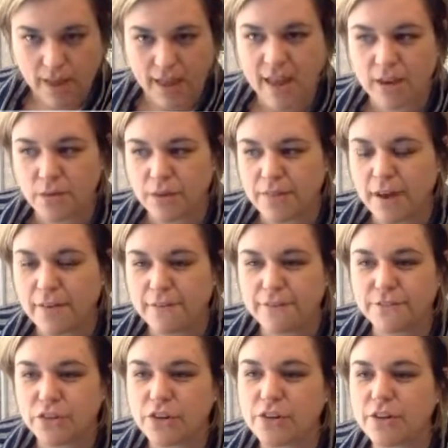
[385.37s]
And
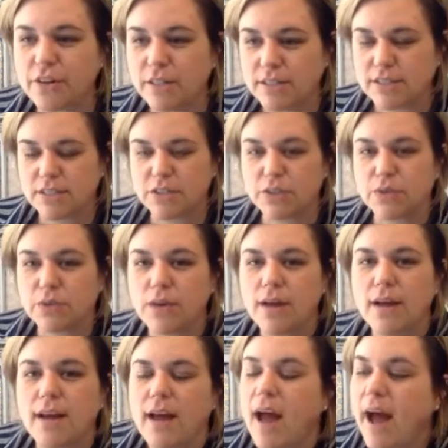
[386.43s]
without further ado,
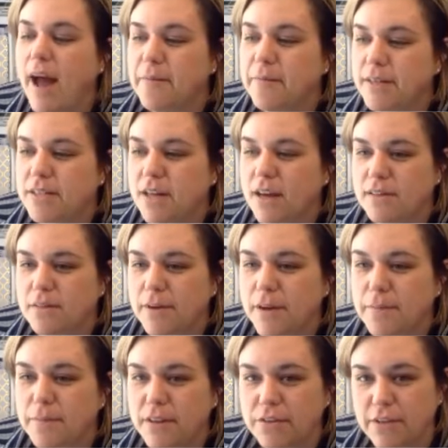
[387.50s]
I'm going to talk
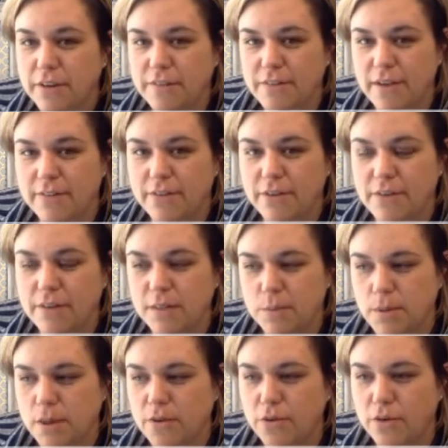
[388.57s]
about my three favorite things
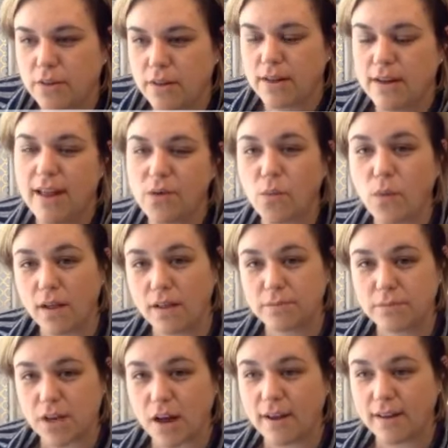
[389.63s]
about New Orleans. And while
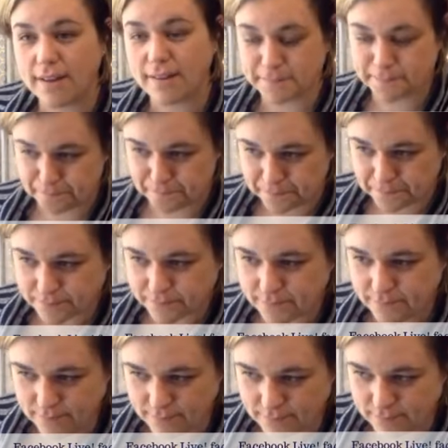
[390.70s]
I'm talking,
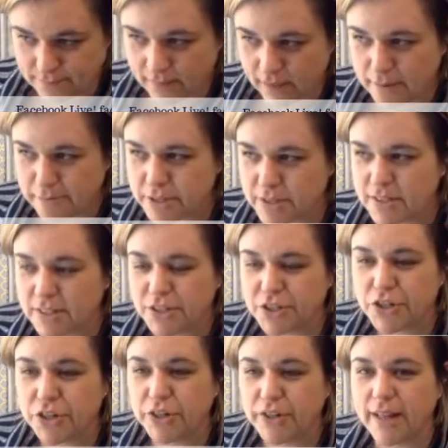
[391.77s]
I'm just going to
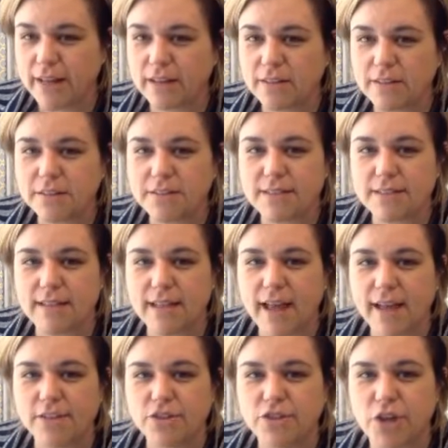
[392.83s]
show you like a little
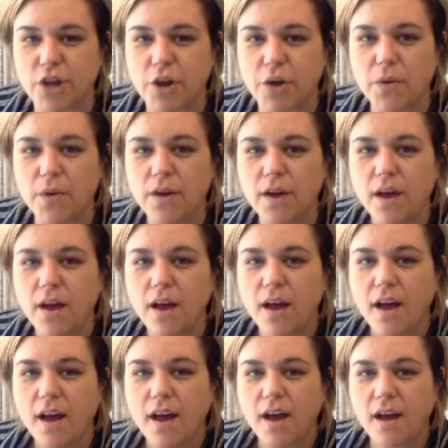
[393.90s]
slideshow
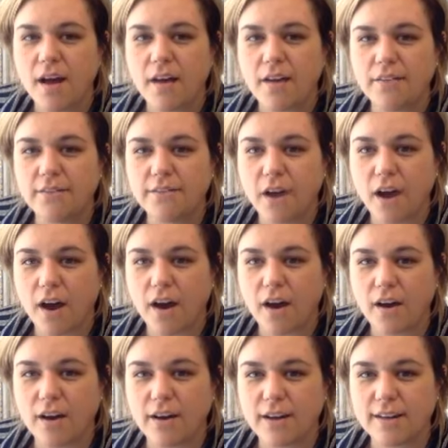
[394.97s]
of
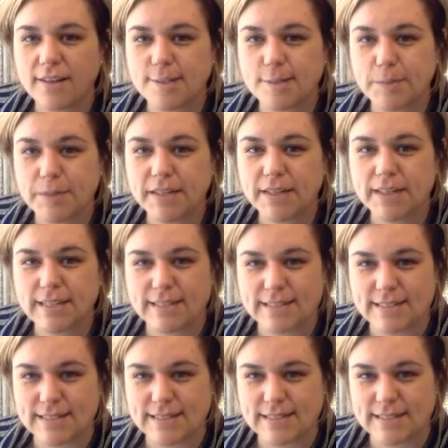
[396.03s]
our
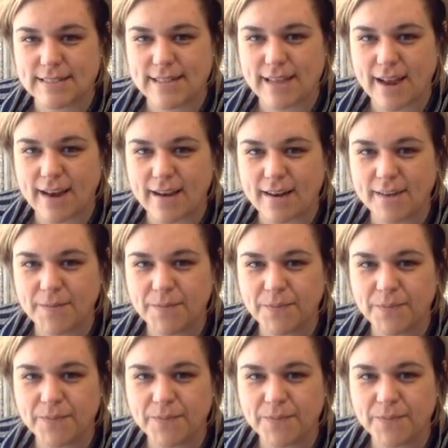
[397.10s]
experiences there